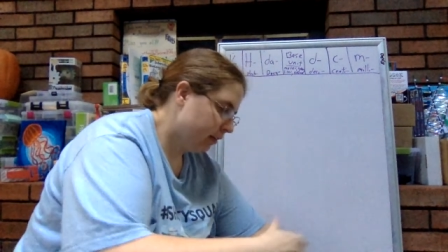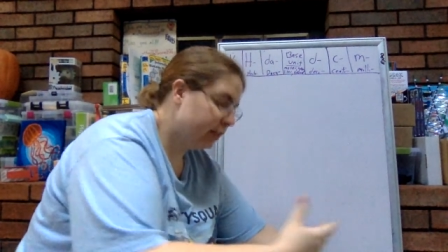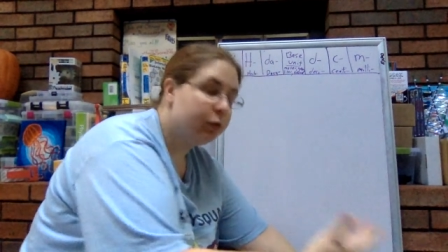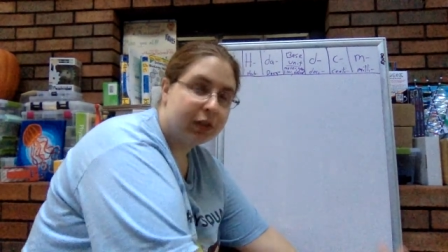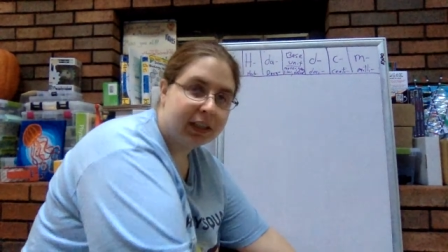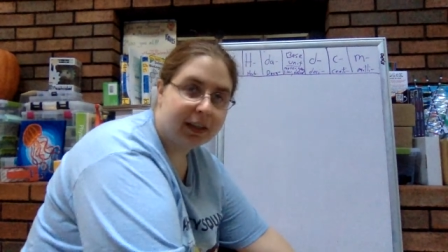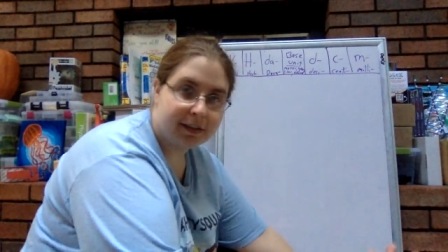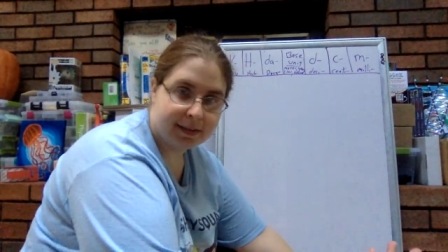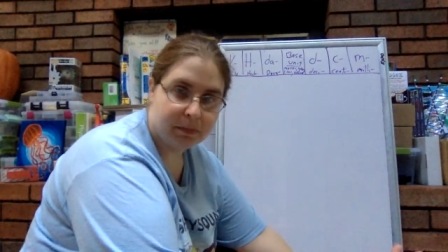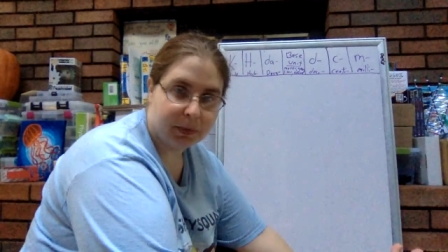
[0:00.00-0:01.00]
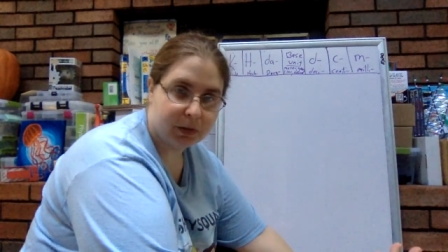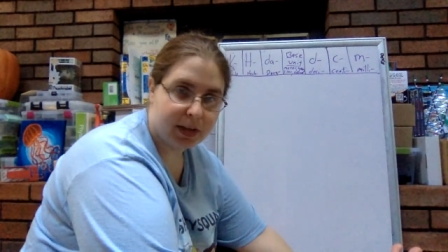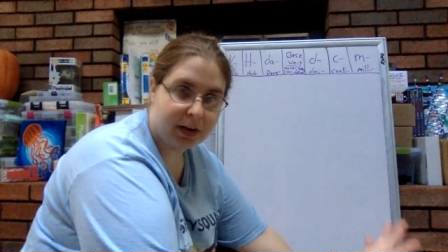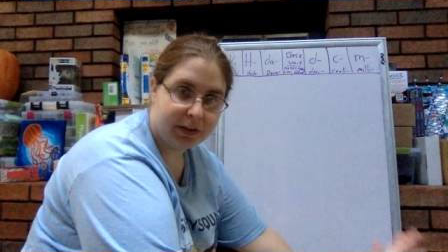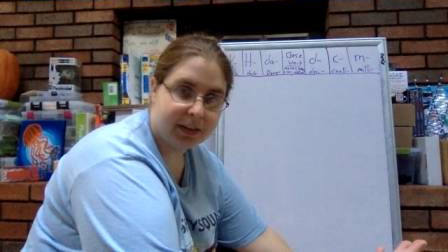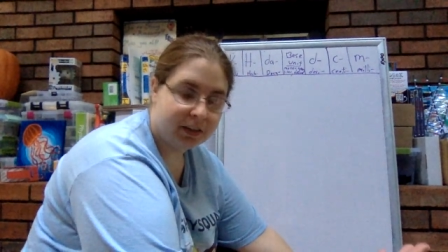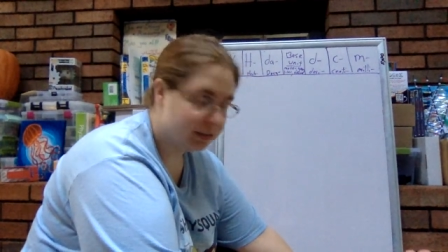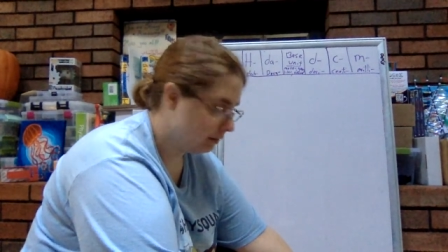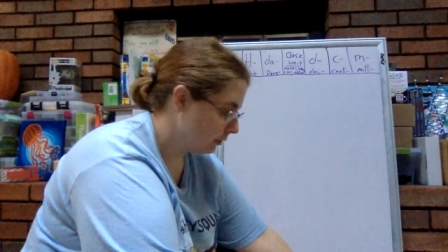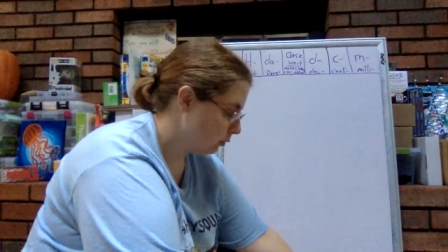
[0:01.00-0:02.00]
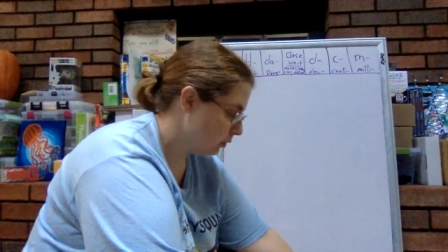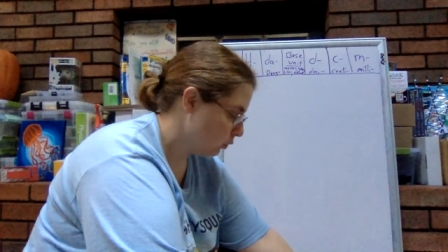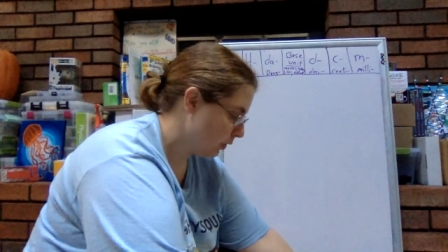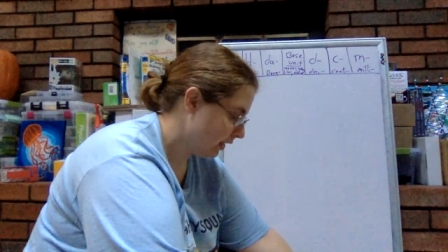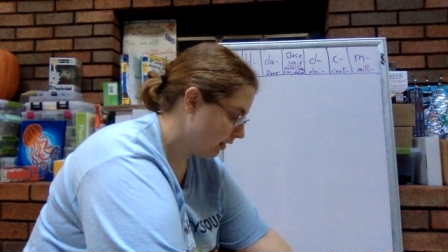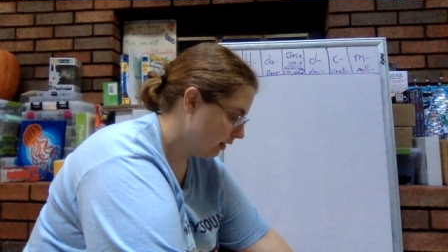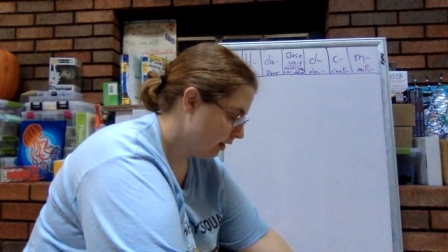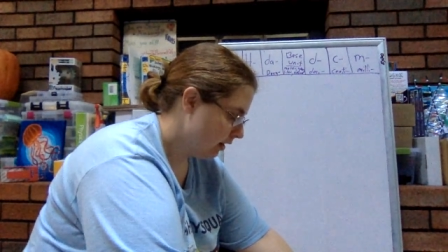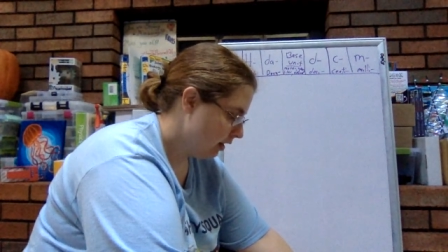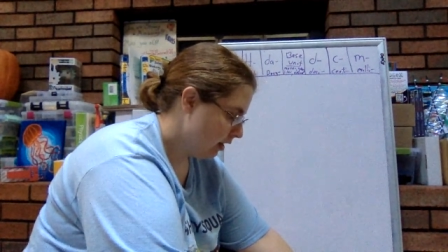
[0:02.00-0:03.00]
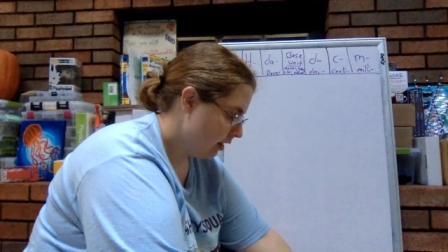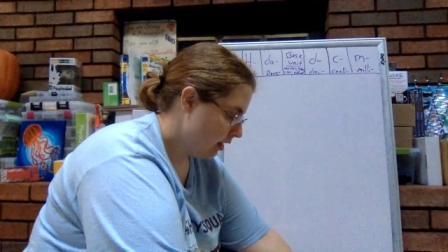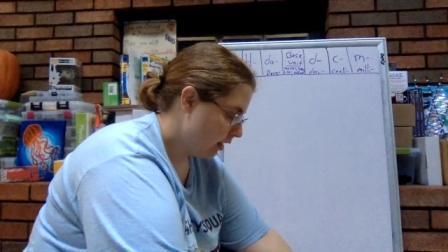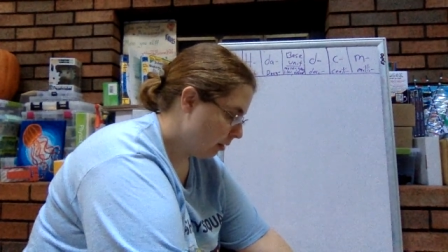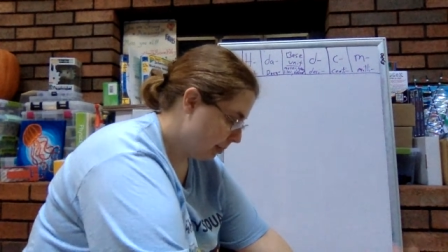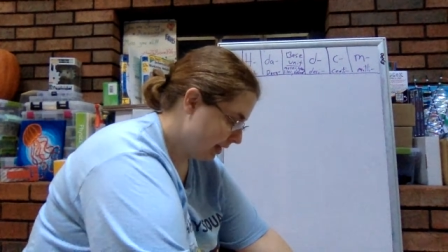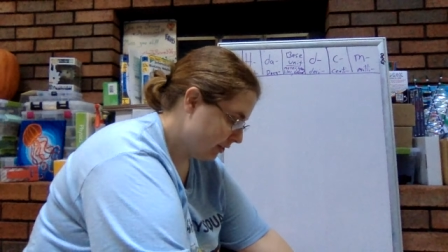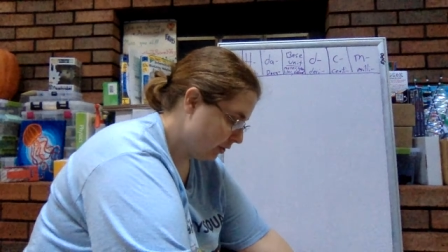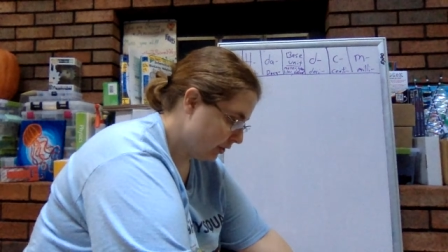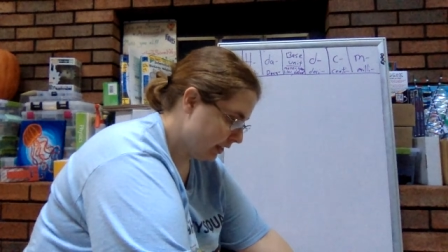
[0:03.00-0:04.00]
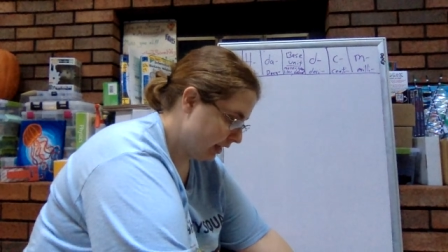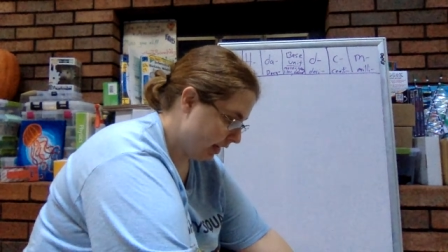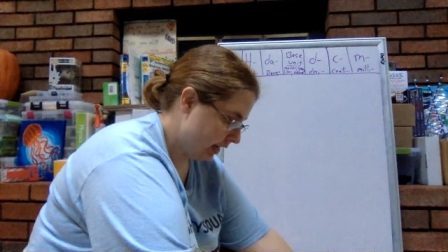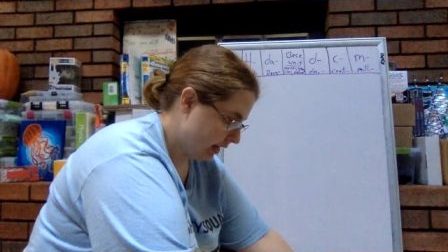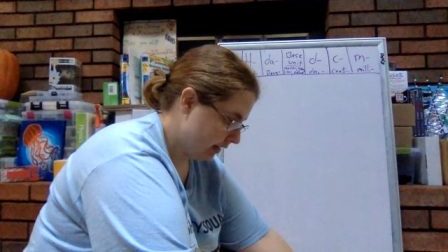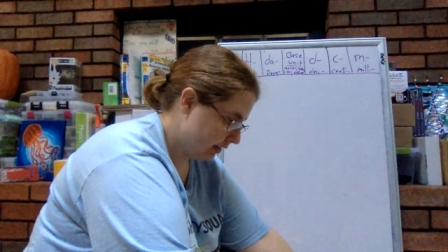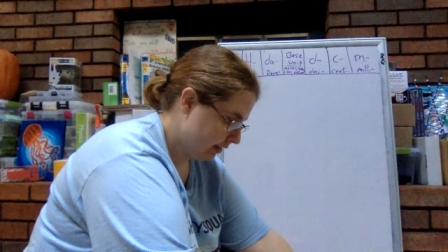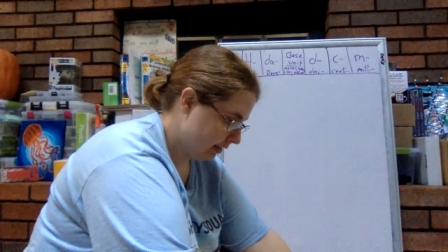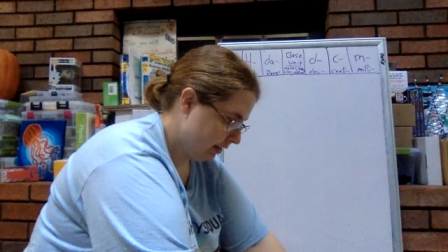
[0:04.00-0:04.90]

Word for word: using the symbols, how do you tell the difference between a base unit and,